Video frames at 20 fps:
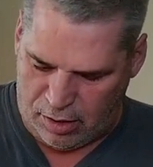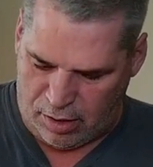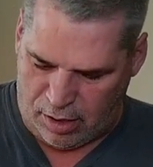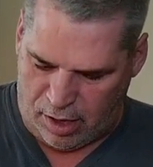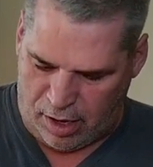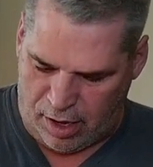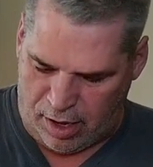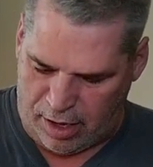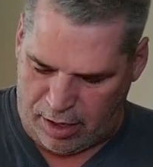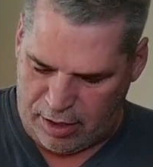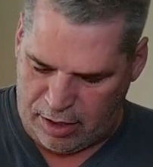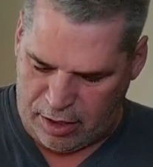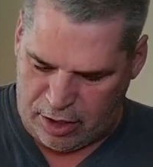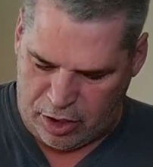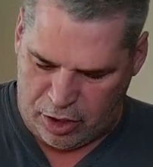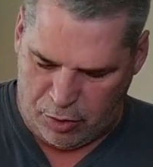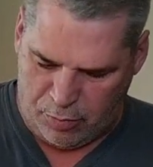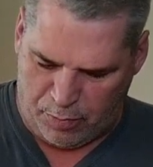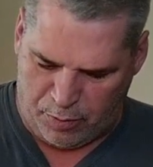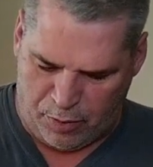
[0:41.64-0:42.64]

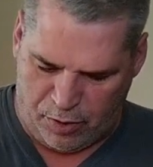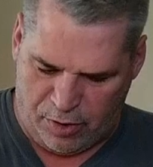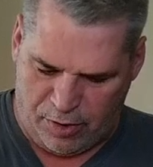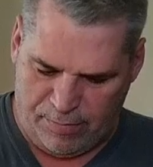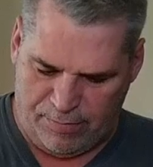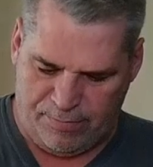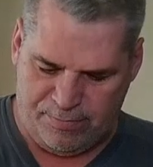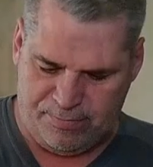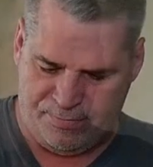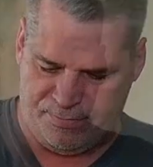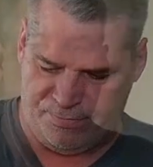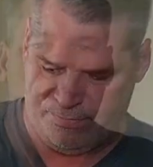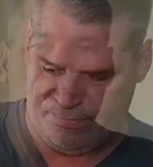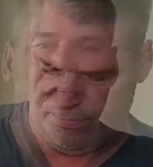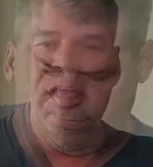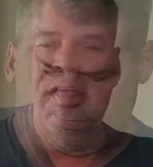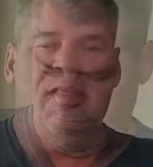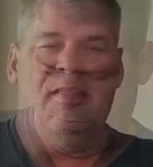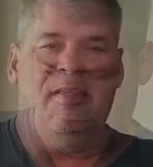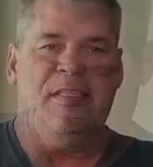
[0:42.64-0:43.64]
Heupar.
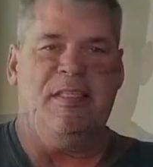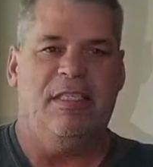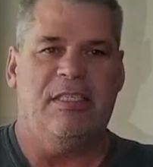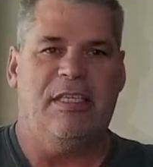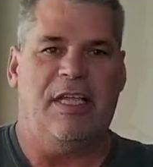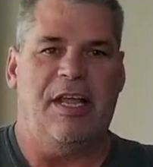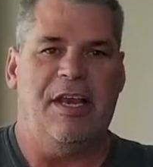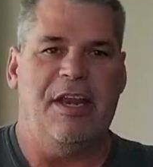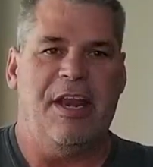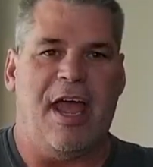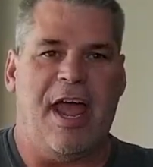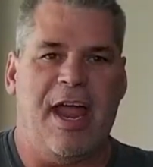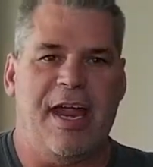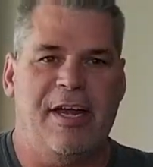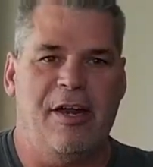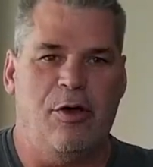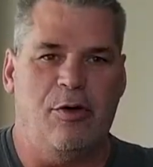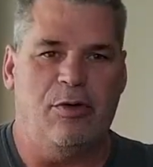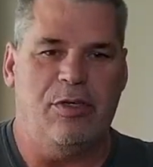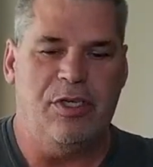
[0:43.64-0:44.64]
This is a
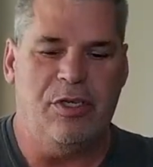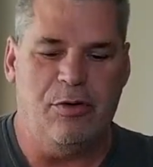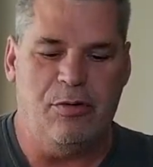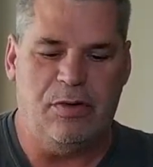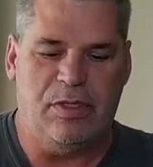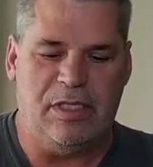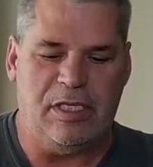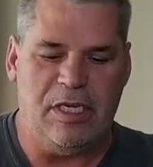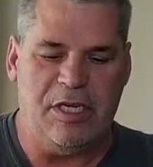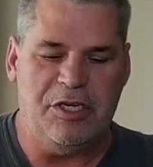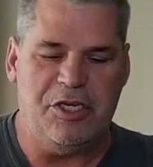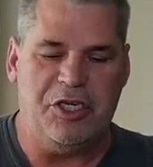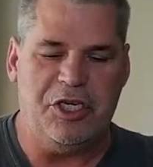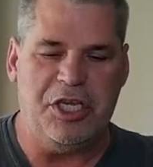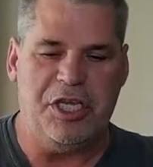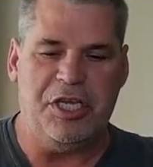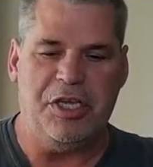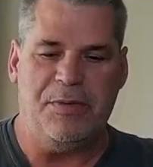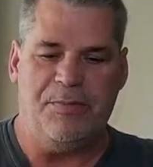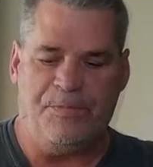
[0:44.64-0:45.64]
902
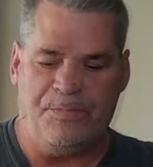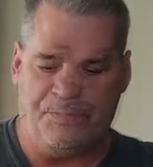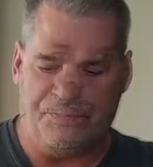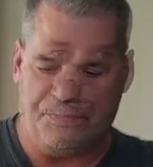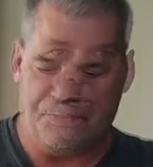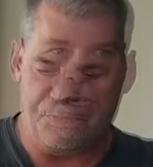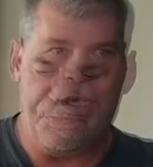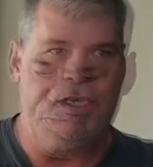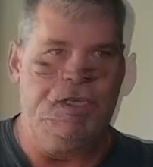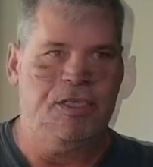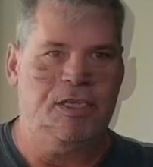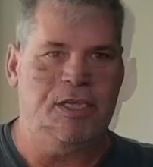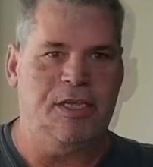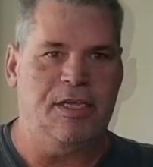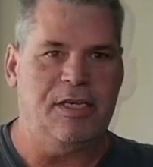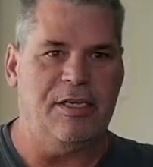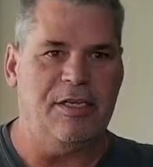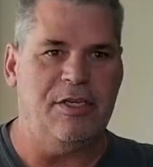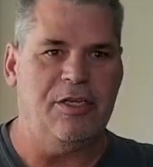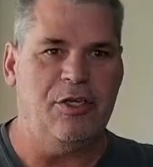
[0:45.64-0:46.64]
CG. It's
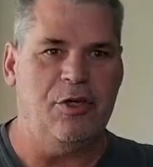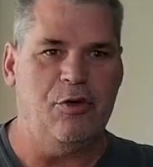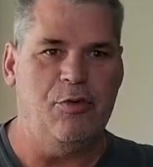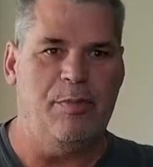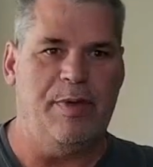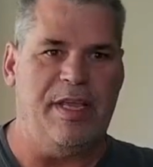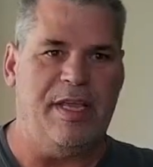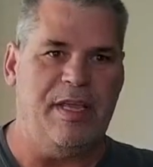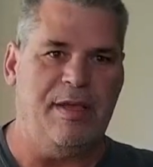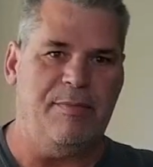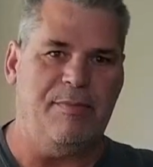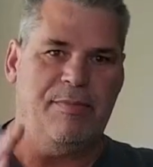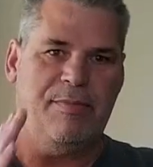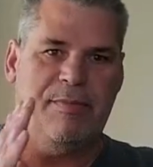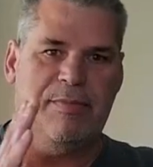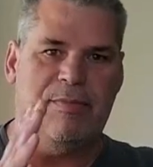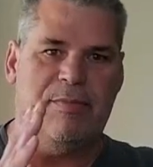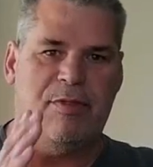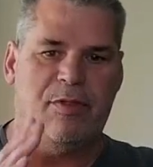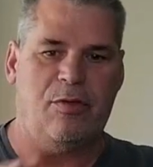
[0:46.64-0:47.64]
a 2-beam,
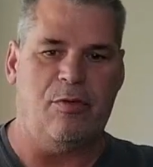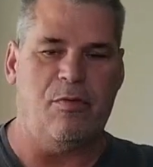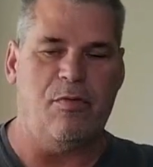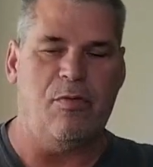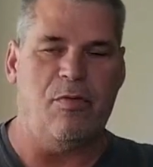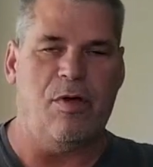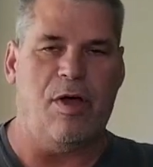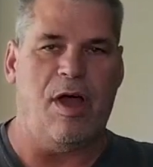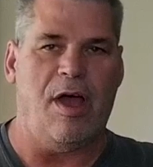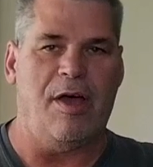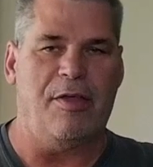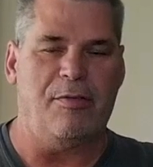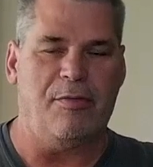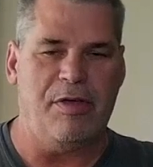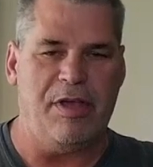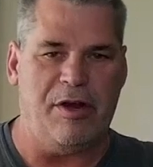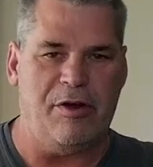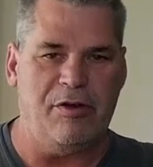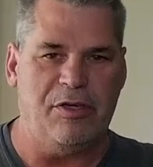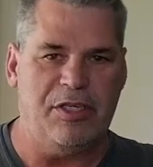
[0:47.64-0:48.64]

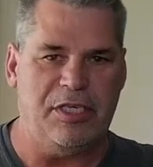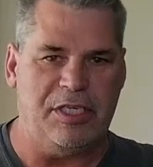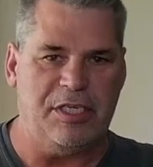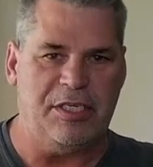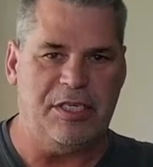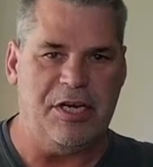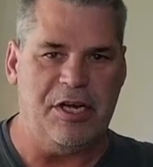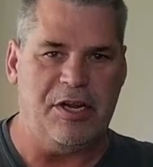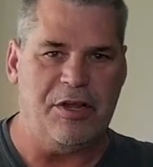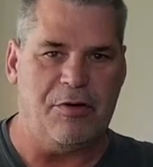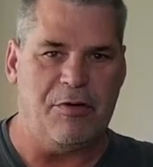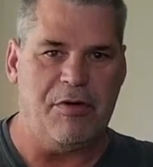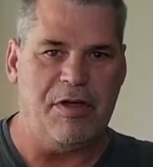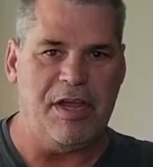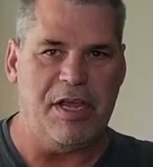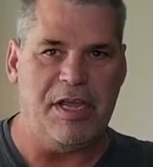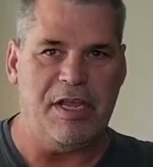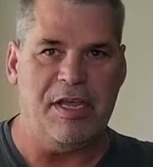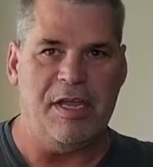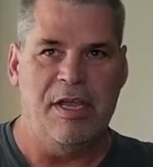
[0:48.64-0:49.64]
360
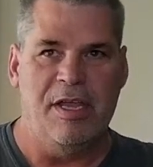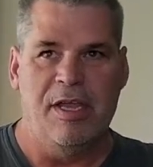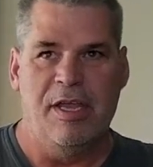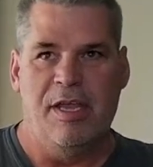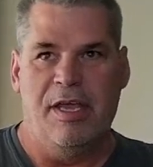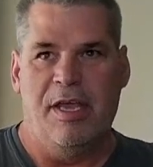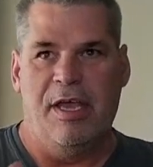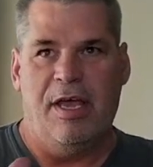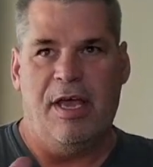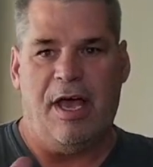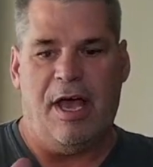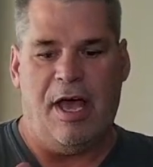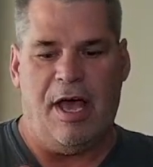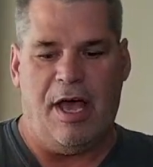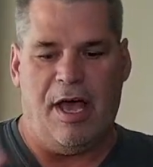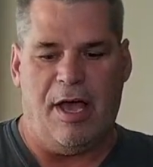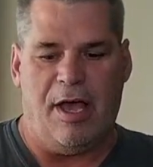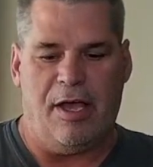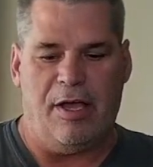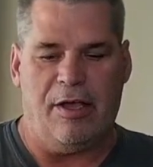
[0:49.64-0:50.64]
degree
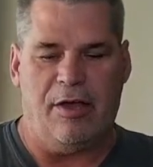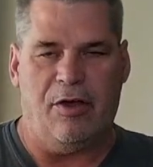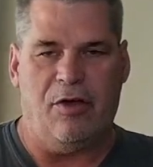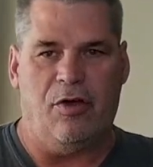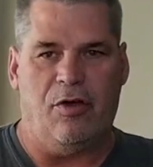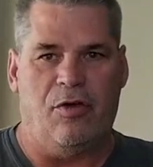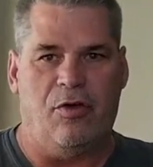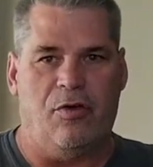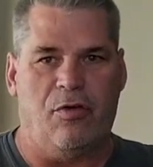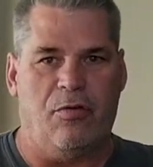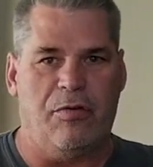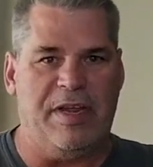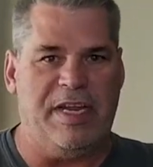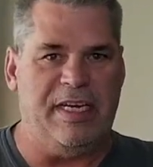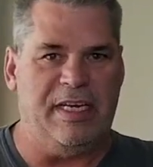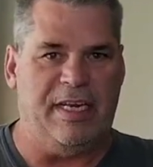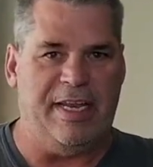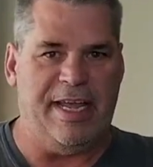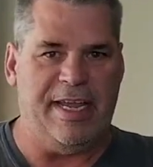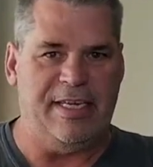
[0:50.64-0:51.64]

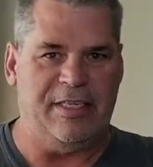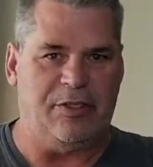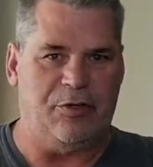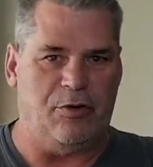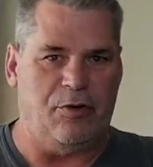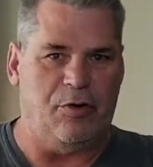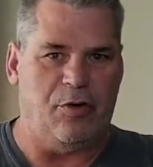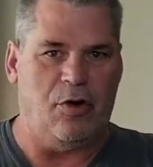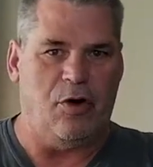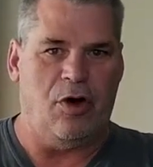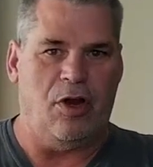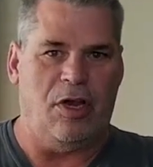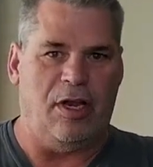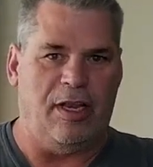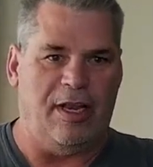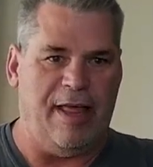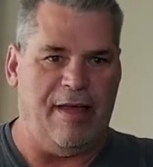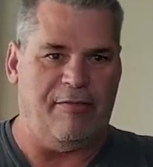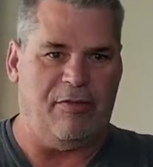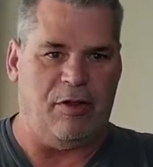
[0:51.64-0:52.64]
green laser
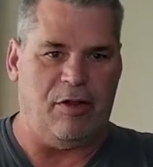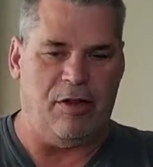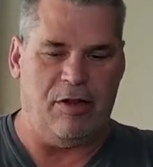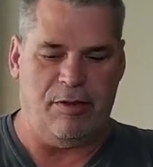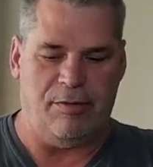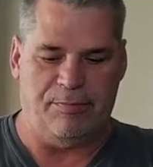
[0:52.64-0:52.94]
level.